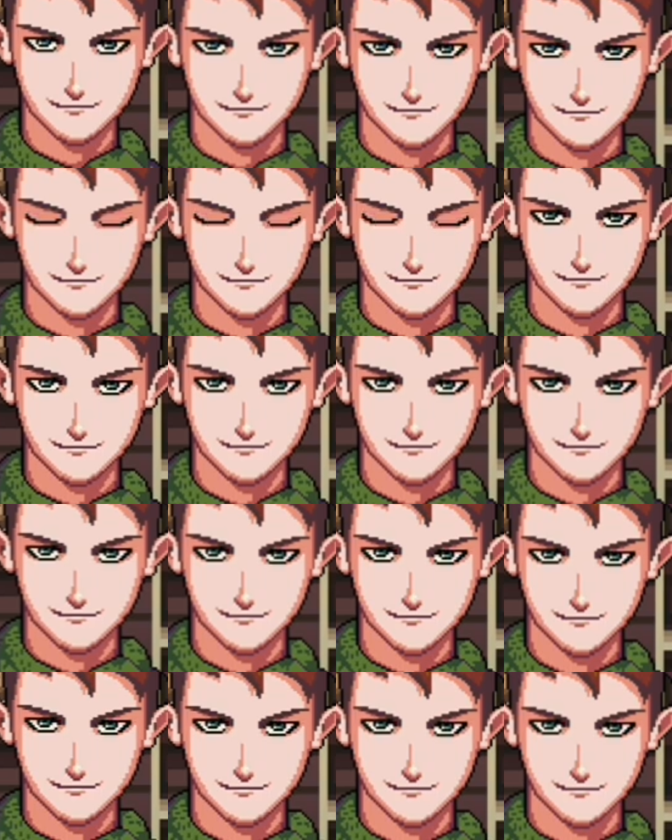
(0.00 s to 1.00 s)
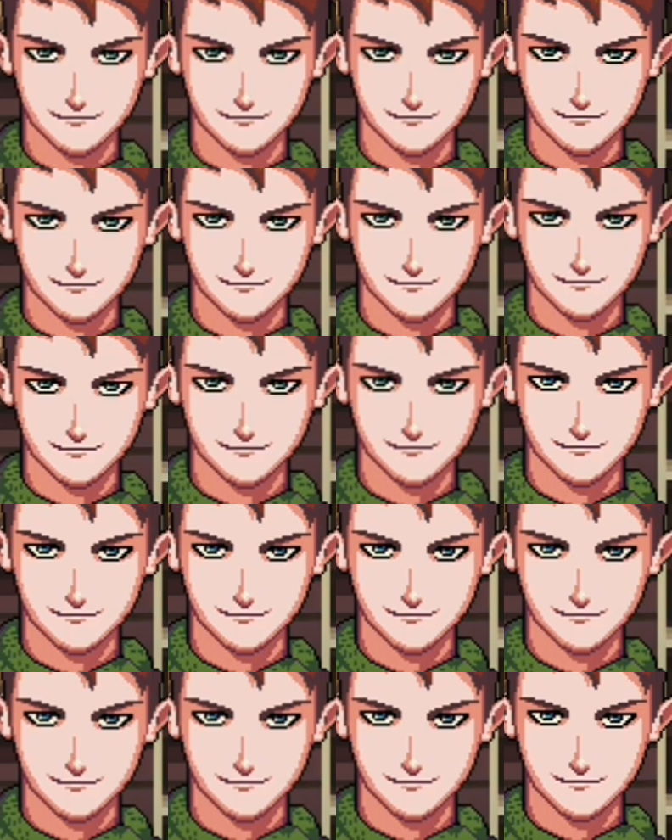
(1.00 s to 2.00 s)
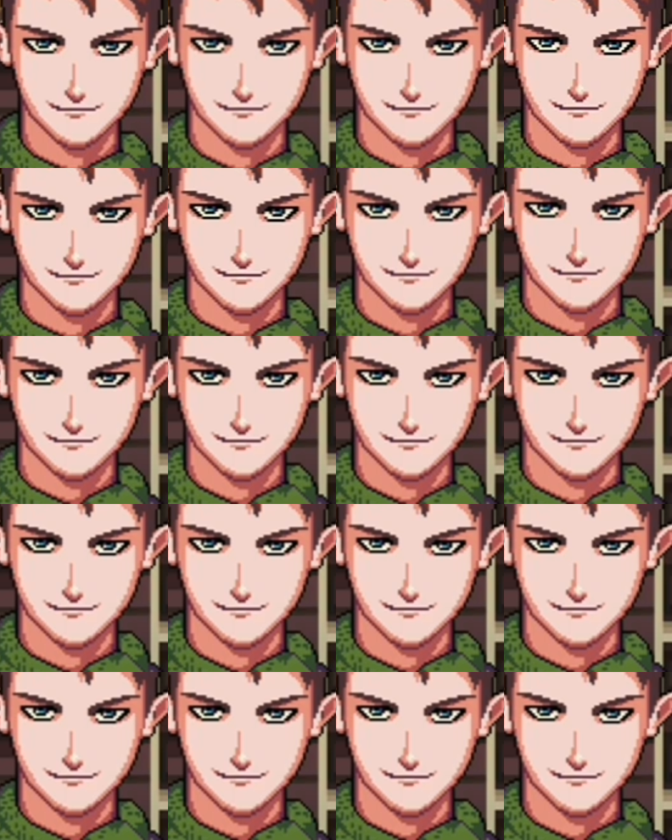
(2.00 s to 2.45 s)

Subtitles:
(no one is talking)